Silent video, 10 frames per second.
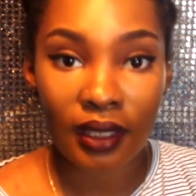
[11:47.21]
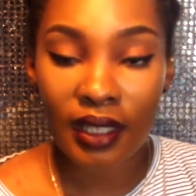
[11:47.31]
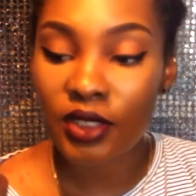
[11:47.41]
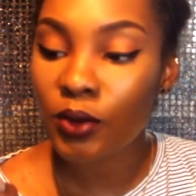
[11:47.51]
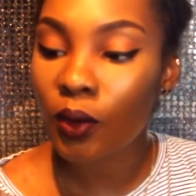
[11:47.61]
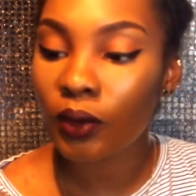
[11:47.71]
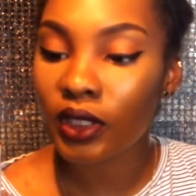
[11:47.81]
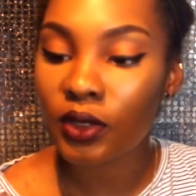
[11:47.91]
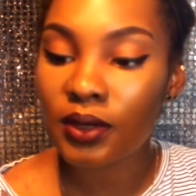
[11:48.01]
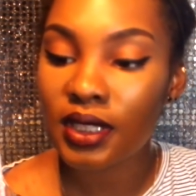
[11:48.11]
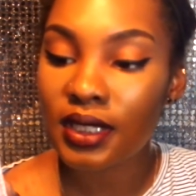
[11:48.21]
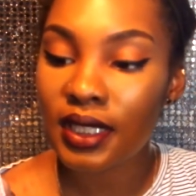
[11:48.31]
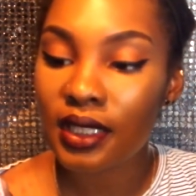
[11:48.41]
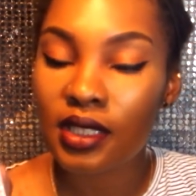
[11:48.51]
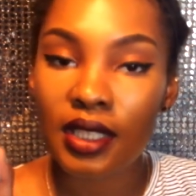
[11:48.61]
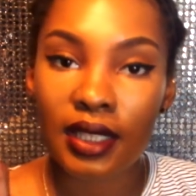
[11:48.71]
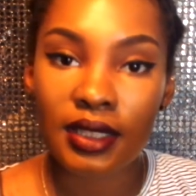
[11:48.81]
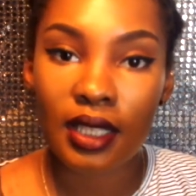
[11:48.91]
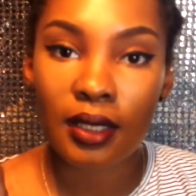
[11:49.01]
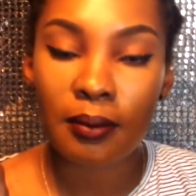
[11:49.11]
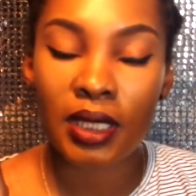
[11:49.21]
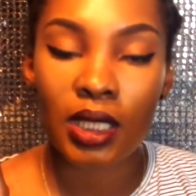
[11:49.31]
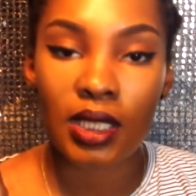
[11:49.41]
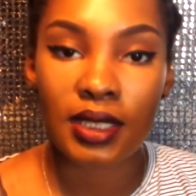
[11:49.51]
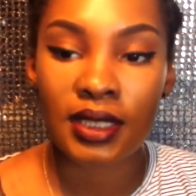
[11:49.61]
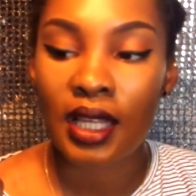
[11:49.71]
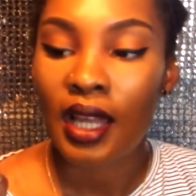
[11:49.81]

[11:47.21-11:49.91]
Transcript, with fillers: I do only use this in the nighttime because